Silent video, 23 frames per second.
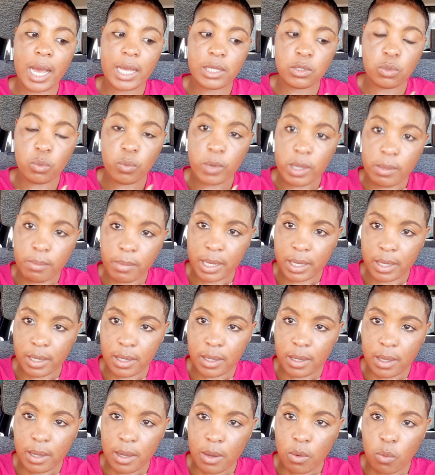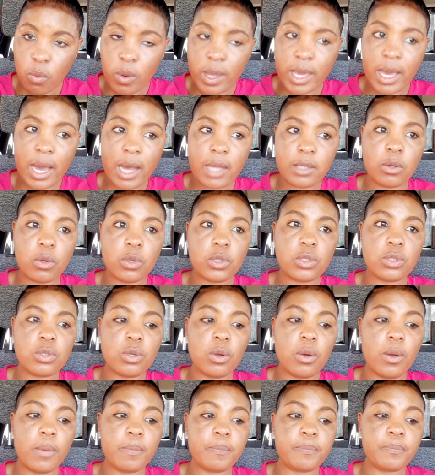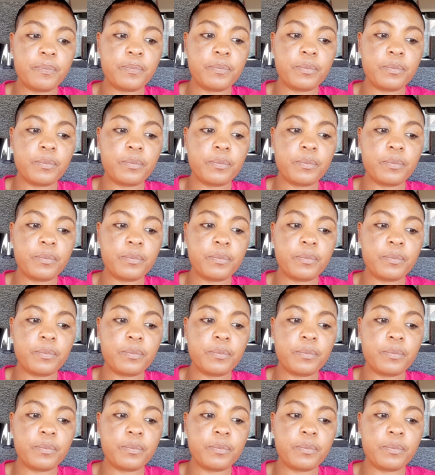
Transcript: as women, we are also